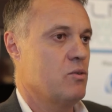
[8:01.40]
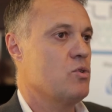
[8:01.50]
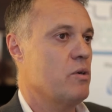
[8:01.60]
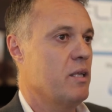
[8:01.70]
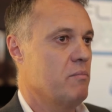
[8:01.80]
to
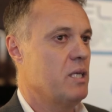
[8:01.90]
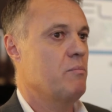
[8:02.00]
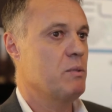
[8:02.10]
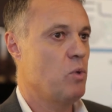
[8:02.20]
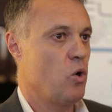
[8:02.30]
try and be a
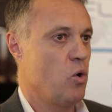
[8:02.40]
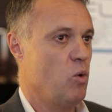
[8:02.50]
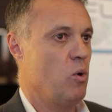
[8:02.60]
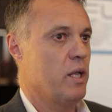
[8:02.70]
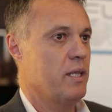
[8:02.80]
bit more
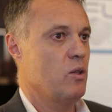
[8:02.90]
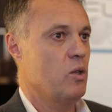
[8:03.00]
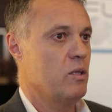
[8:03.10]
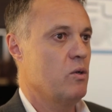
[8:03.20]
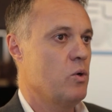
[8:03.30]
global
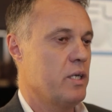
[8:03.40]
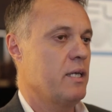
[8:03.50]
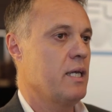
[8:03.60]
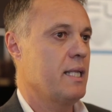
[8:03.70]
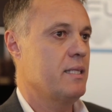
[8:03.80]
and
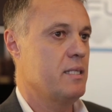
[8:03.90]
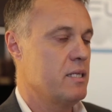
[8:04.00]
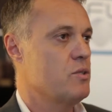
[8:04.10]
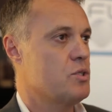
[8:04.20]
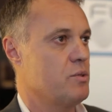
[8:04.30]
looking at the
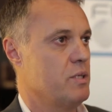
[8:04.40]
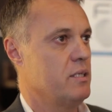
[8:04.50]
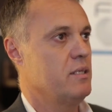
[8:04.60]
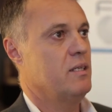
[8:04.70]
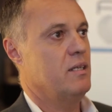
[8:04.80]

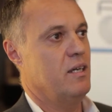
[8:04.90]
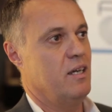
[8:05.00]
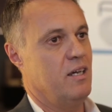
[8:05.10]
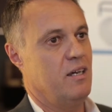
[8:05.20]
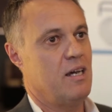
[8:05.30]
industry,
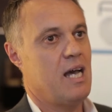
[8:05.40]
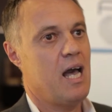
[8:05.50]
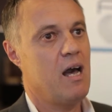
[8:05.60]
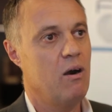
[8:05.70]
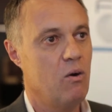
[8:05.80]

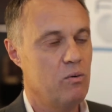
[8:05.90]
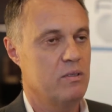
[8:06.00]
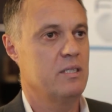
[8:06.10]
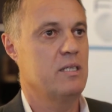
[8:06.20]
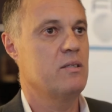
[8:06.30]
how
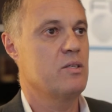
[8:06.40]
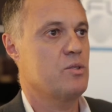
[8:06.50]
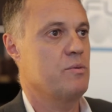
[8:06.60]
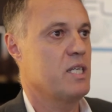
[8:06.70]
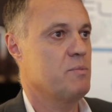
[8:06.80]
the
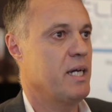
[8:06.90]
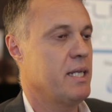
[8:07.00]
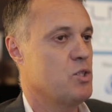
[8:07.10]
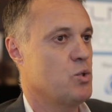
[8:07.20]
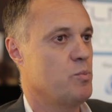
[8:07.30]
industry has
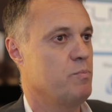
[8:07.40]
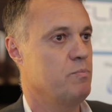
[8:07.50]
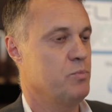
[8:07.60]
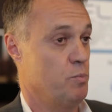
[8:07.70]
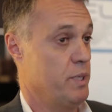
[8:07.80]
managed
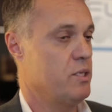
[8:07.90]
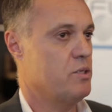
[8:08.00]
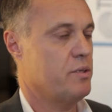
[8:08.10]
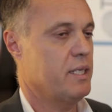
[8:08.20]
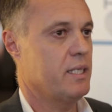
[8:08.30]
to
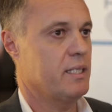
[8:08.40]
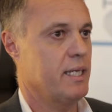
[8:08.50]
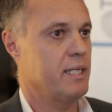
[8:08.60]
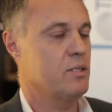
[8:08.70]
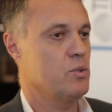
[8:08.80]
penetrate and
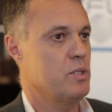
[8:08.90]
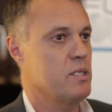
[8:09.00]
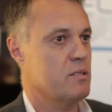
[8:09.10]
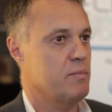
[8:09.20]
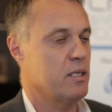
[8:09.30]
get into
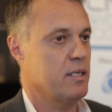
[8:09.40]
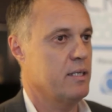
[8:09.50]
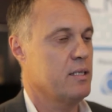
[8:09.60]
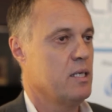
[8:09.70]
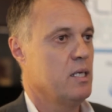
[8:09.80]
this market,